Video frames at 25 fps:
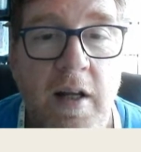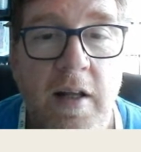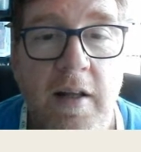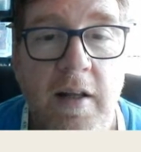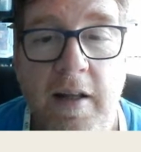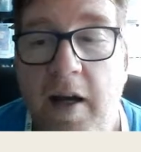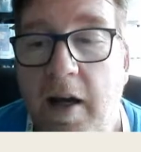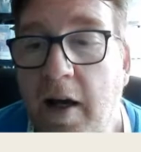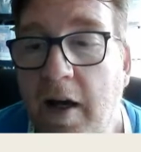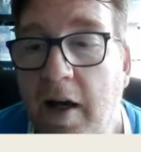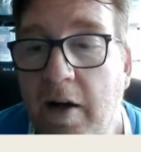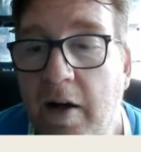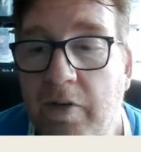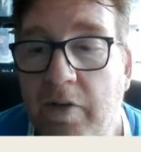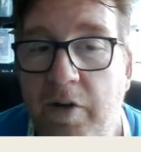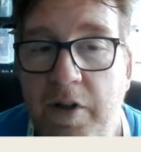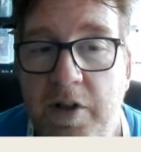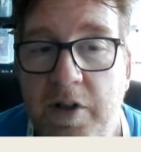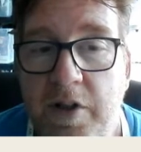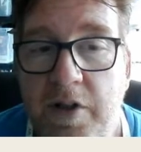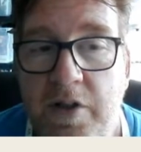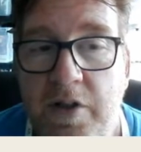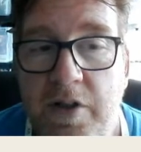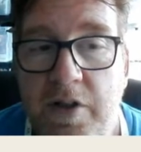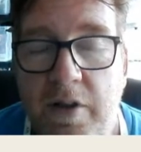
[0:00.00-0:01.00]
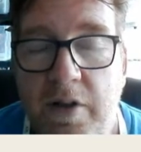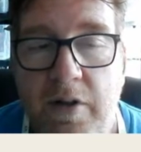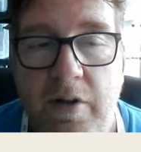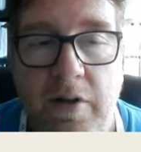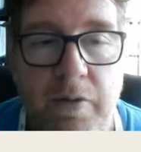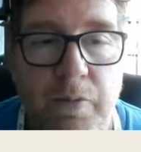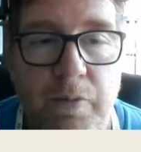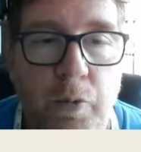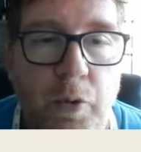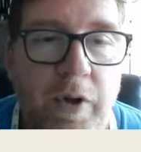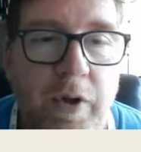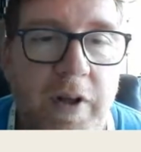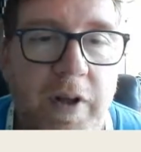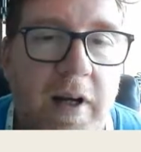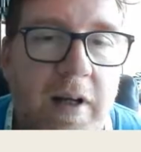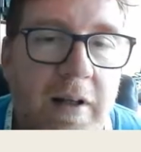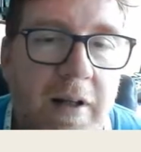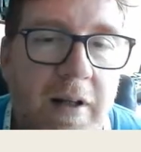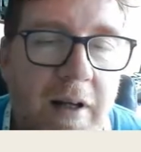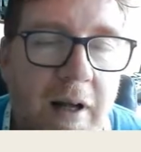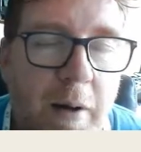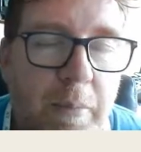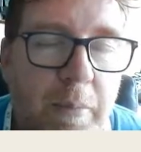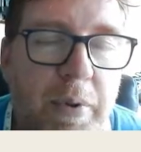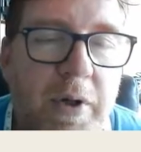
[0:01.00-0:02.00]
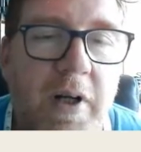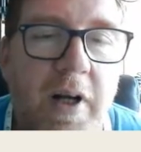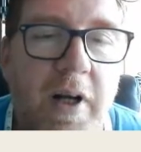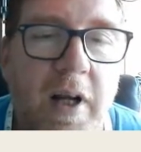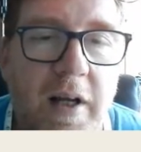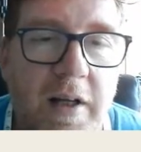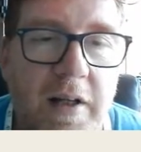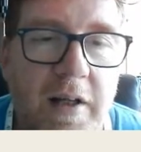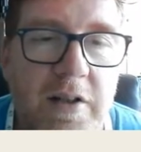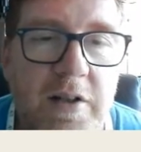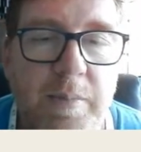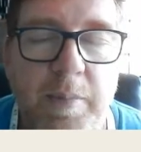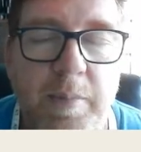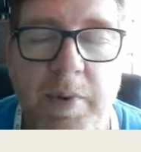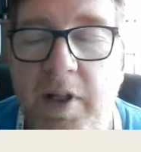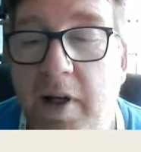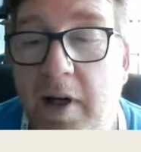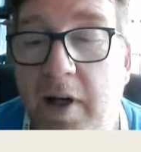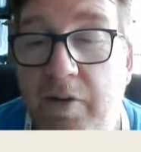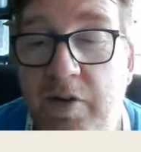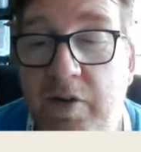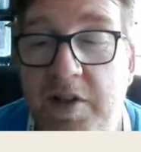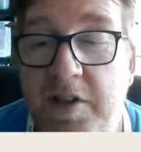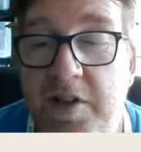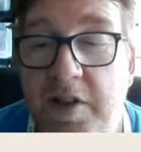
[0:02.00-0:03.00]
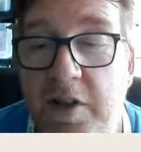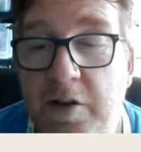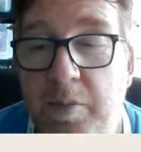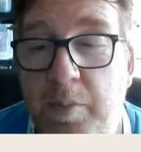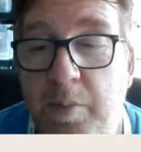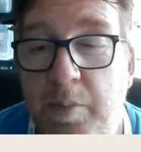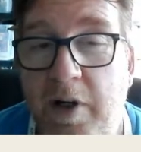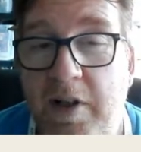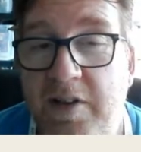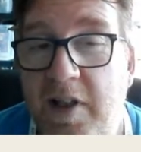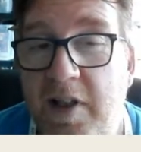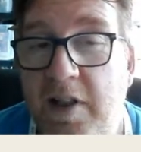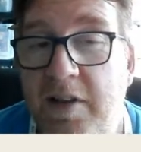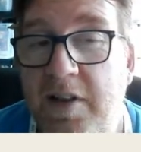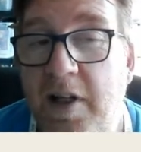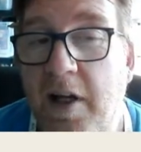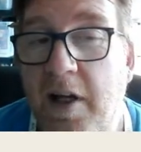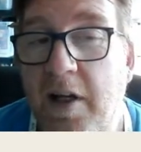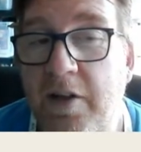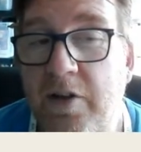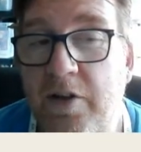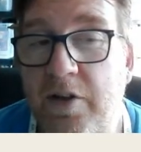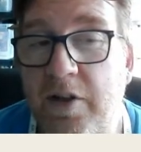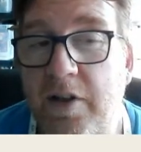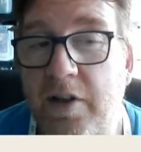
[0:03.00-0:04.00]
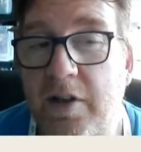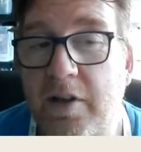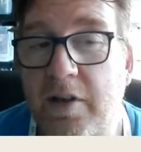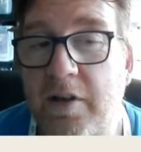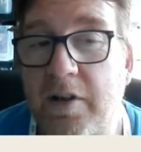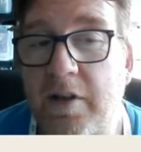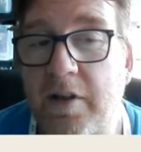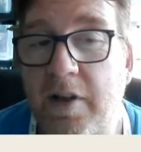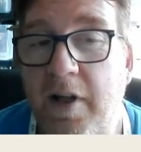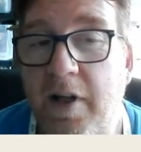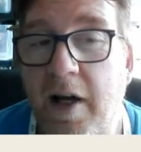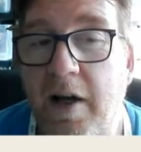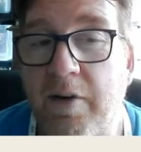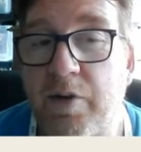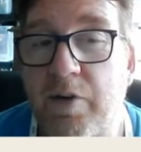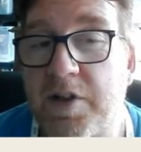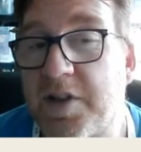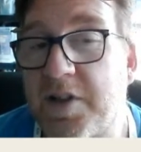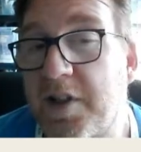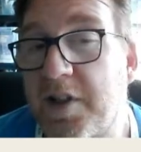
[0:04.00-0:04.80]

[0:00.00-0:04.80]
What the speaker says: The average, well, that I put ASP, average sales price. That's actually average